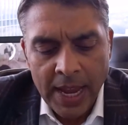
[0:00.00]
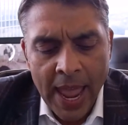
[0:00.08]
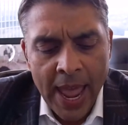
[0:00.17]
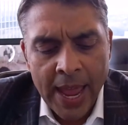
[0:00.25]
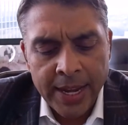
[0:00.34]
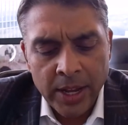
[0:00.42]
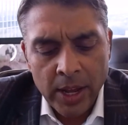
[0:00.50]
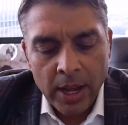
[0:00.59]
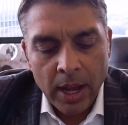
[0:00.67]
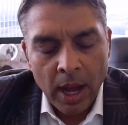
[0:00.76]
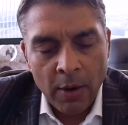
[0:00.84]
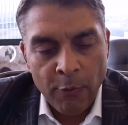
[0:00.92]
And
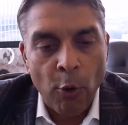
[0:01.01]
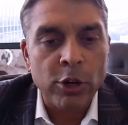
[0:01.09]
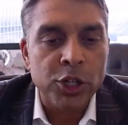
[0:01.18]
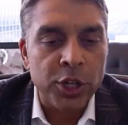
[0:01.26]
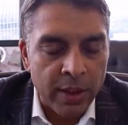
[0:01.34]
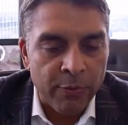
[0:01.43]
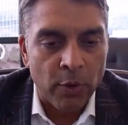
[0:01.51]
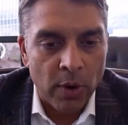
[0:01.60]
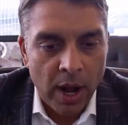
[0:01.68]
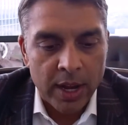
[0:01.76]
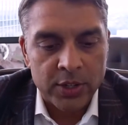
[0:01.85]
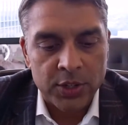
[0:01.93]
fortunately for
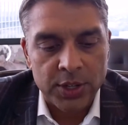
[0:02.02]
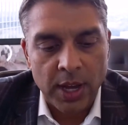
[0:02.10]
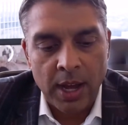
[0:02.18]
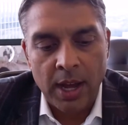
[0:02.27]
us,